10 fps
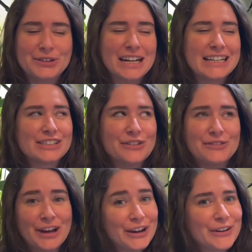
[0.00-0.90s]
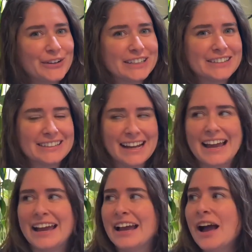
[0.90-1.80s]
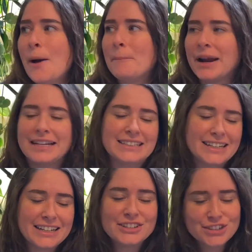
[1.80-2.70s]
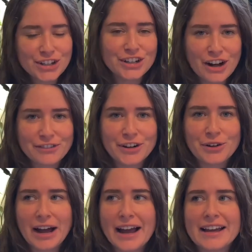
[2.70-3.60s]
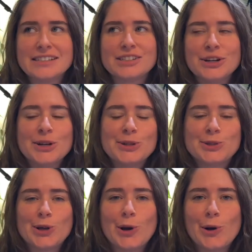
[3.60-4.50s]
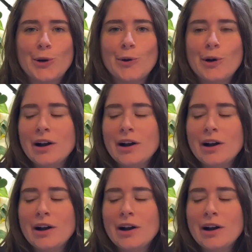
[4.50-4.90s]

It is very cold here today, but I did turn it off for you guys. So